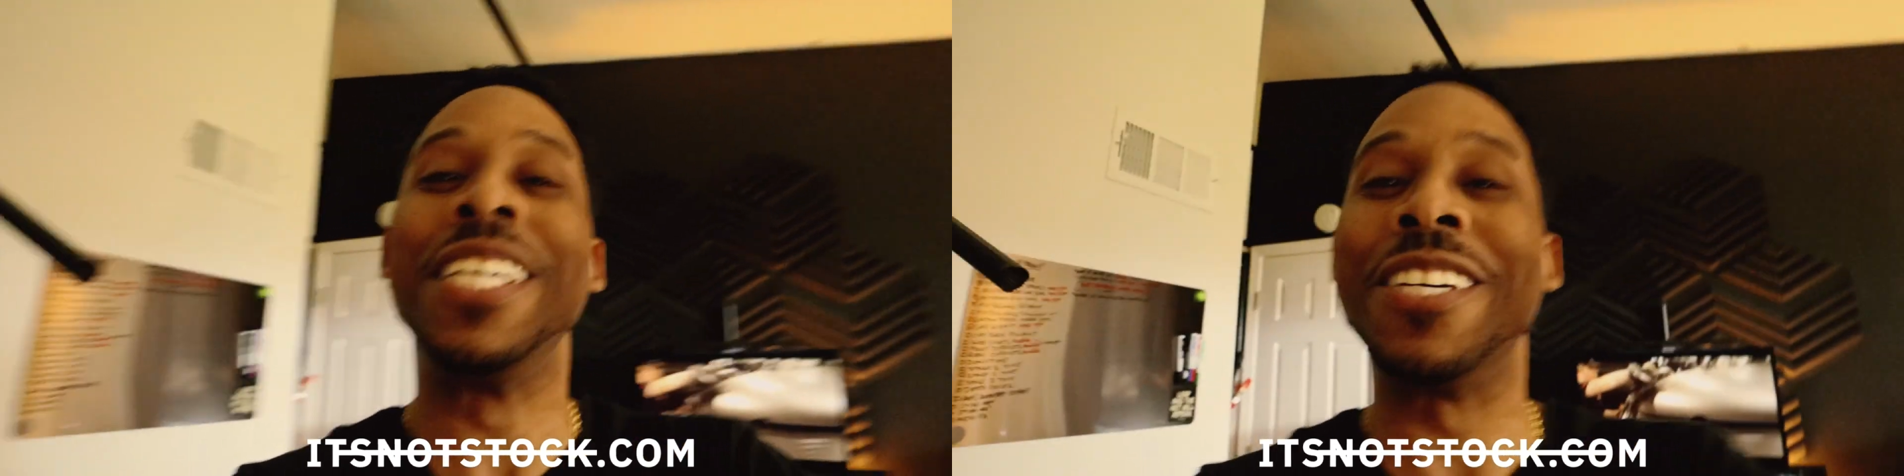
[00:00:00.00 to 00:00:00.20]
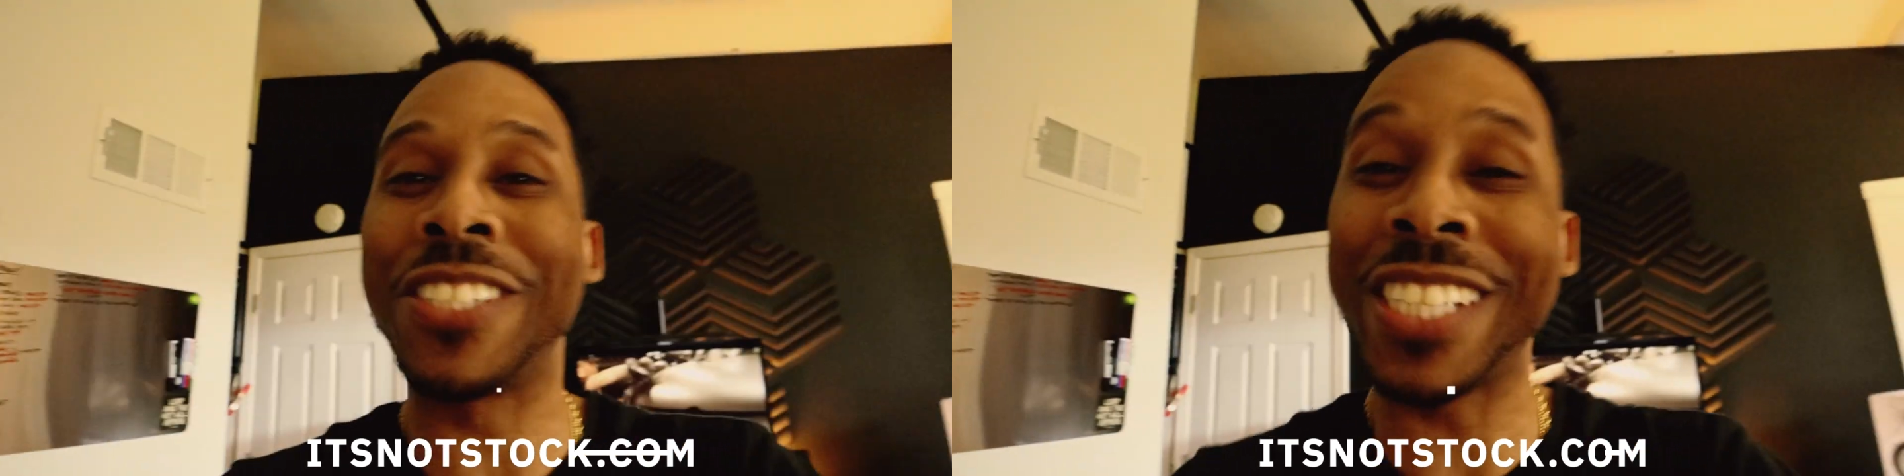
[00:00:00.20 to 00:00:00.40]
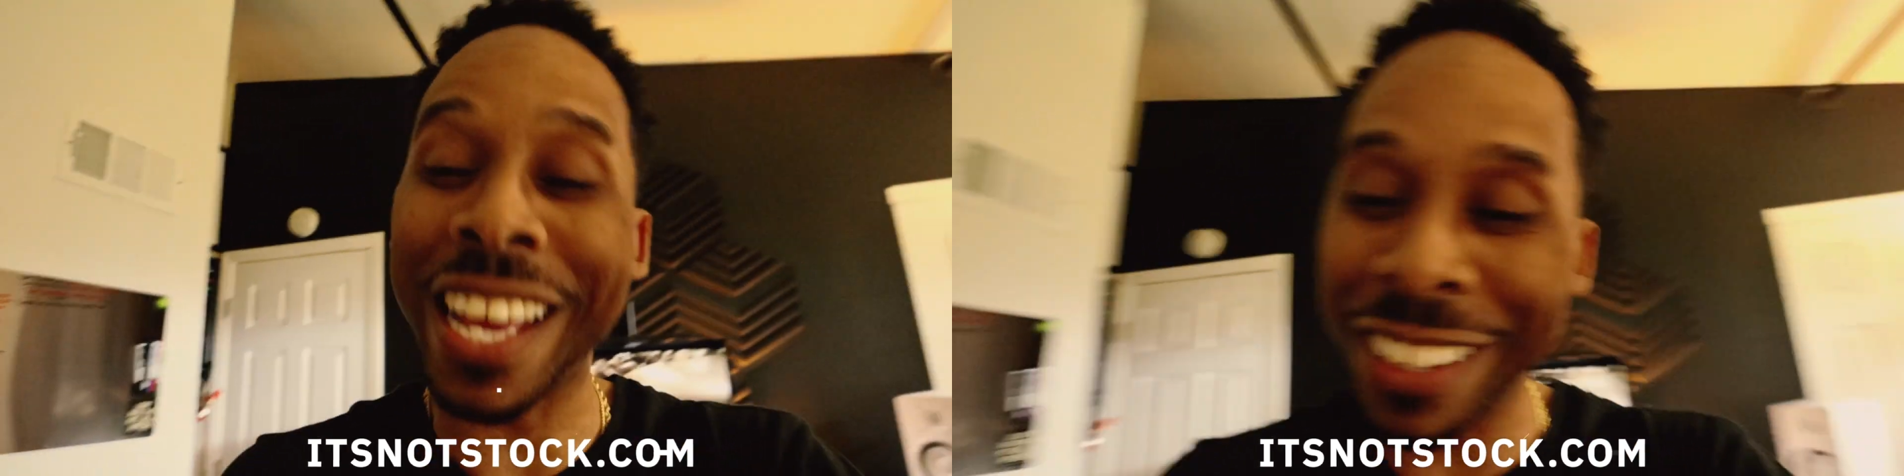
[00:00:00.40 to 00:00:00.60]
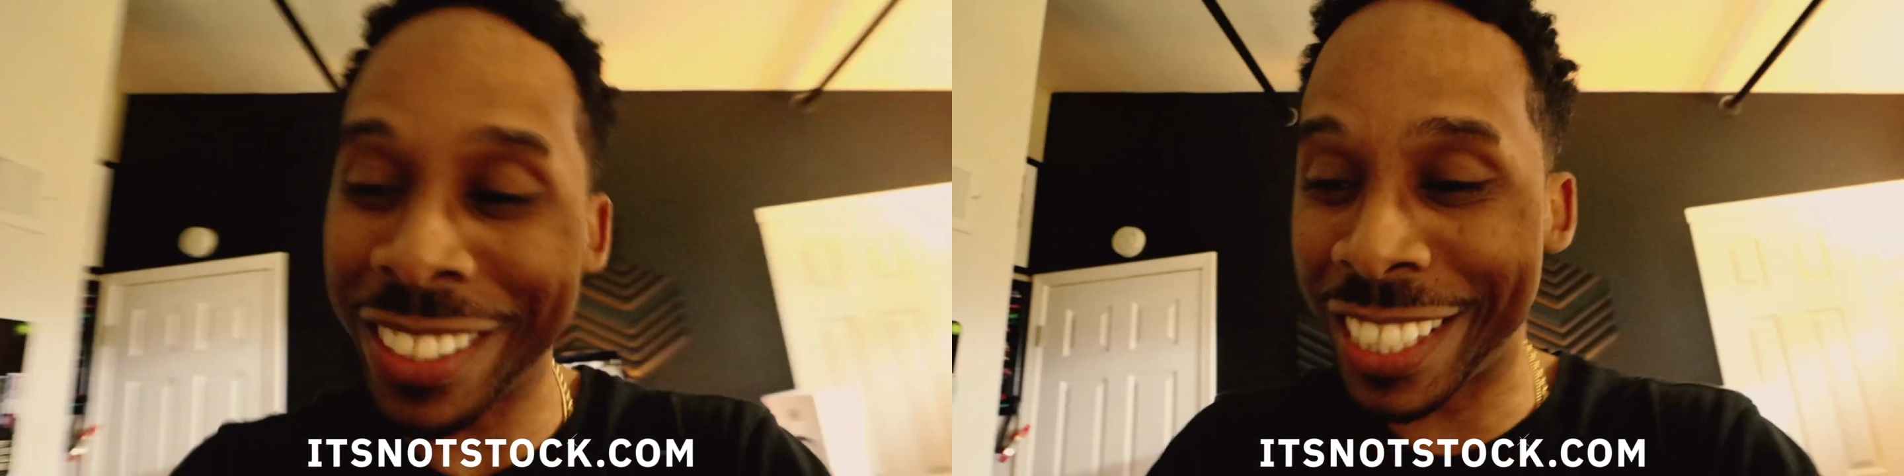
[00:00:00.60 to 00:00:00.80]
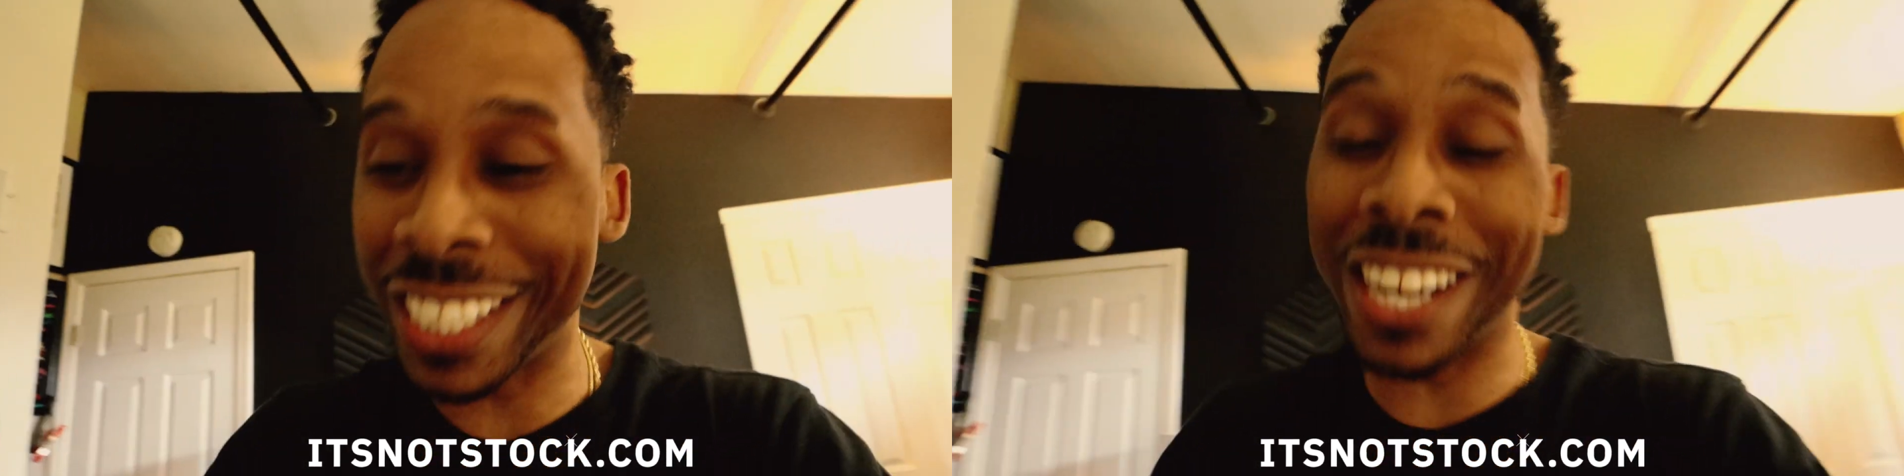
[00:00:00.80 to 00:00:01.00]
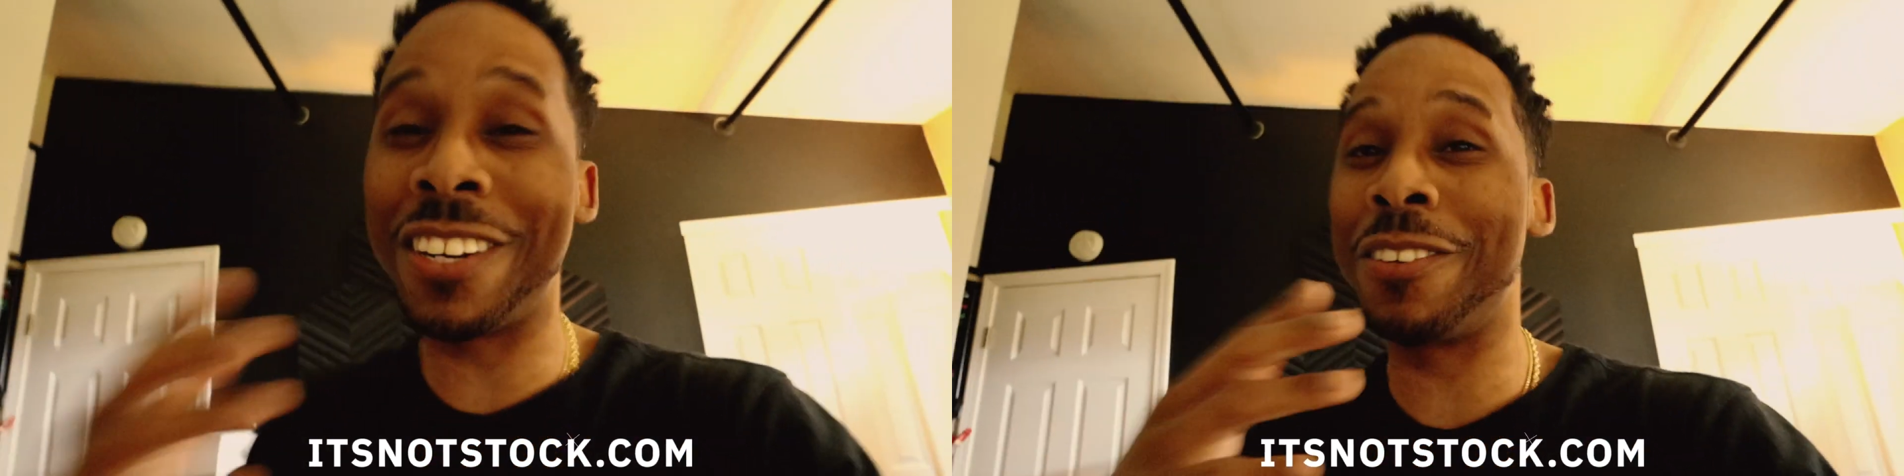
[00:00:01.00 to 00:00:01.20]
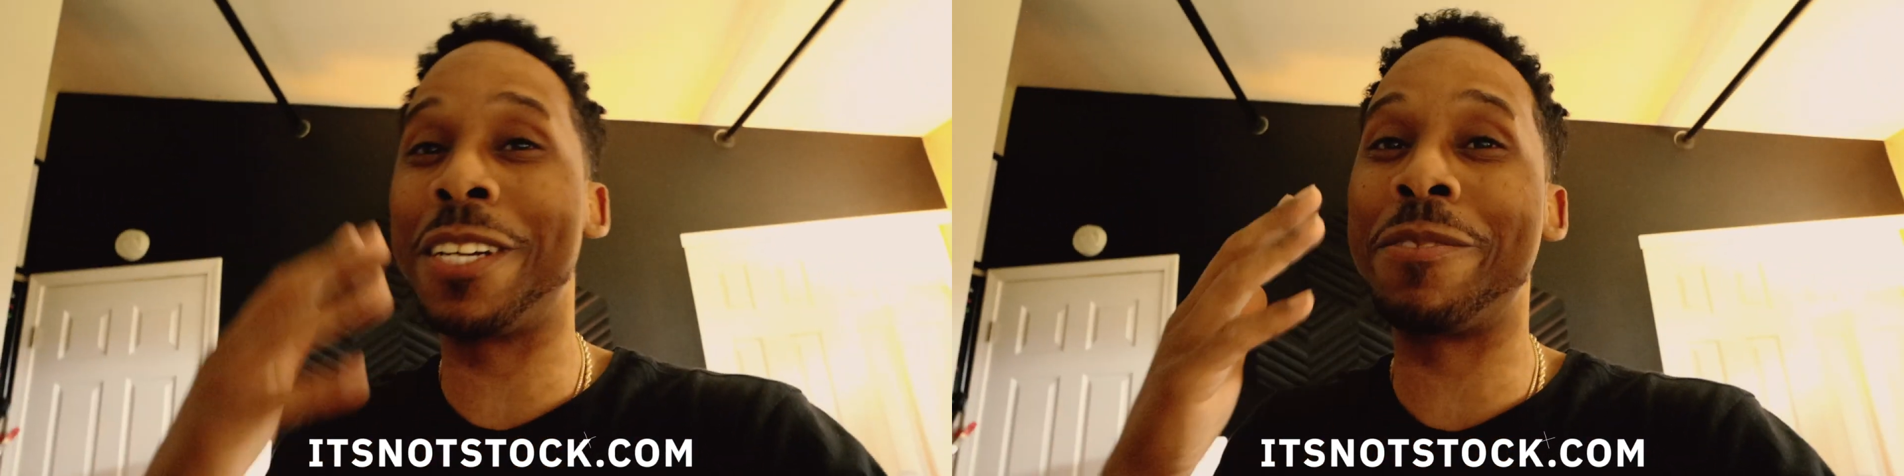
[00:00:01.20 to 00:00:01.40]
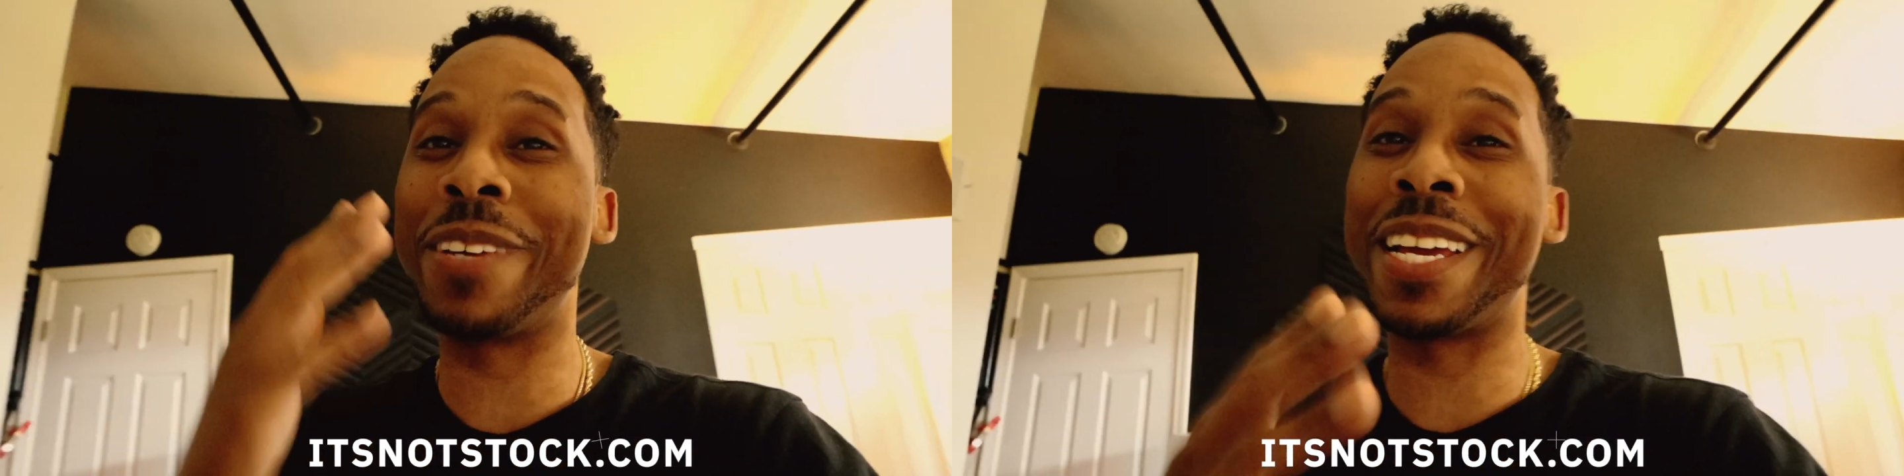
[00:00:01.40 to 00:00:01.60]
Yo, shout out to Sean over
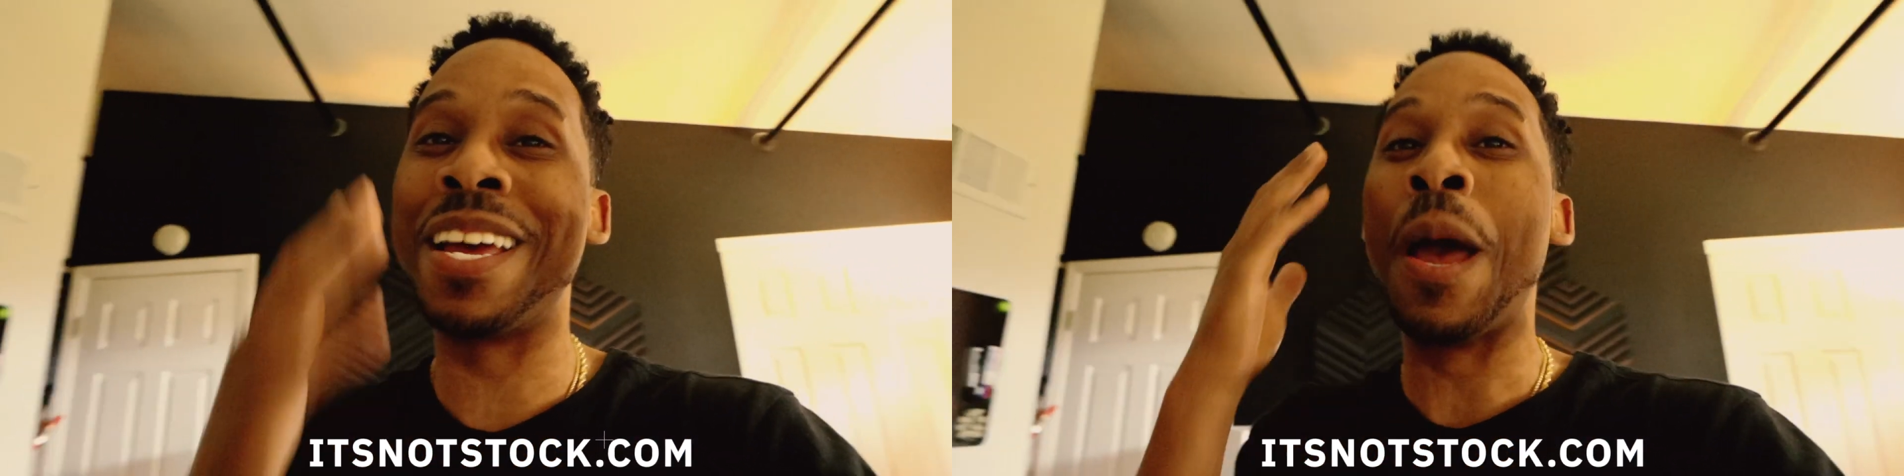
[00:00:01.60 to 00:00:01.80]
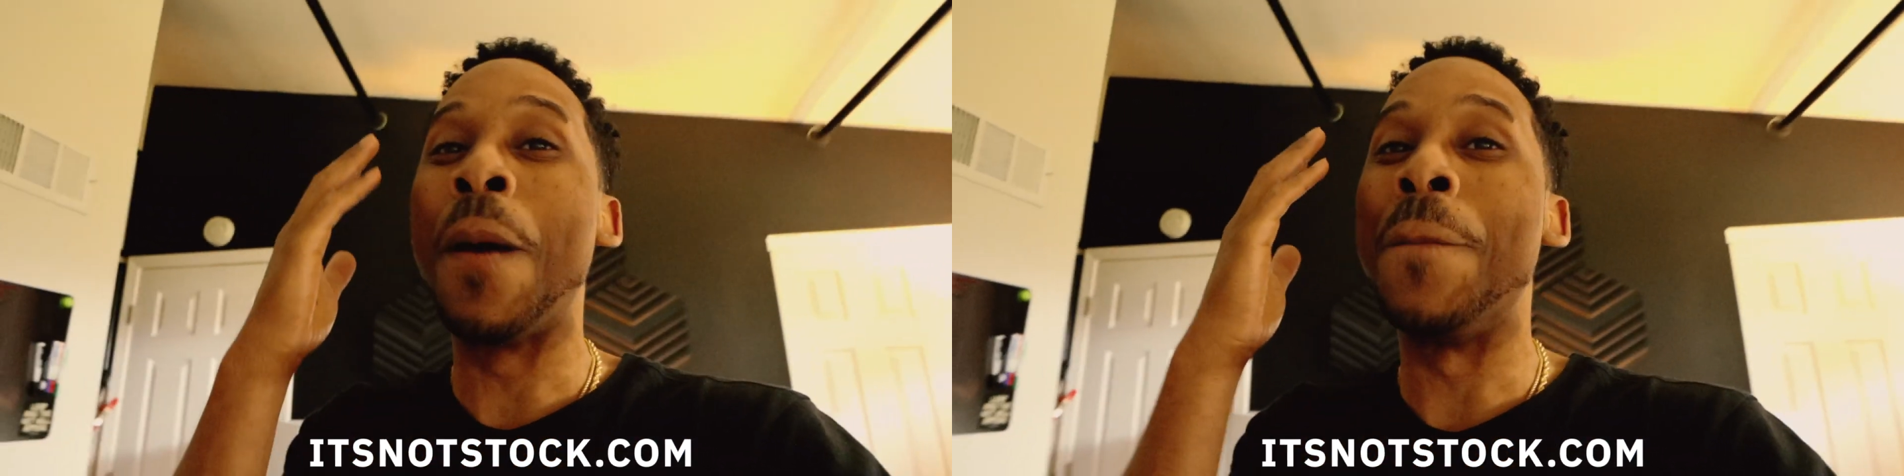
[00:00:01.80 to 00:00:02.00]
there, man.